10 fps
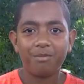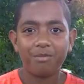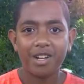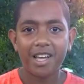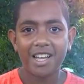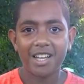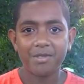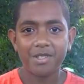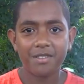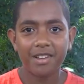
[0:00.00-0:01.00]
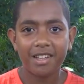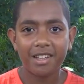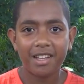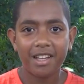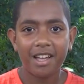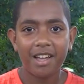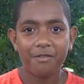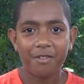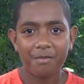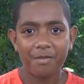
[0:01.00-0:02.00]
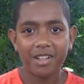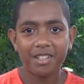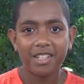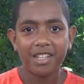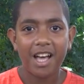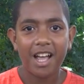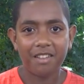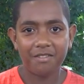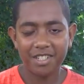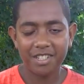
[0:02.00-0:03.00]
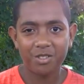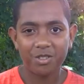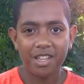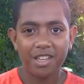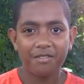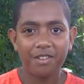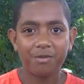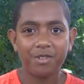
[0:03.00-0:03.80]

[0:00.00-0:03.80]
Mbula, I'm Siva. I'm from Bat. I love listening to Today FM.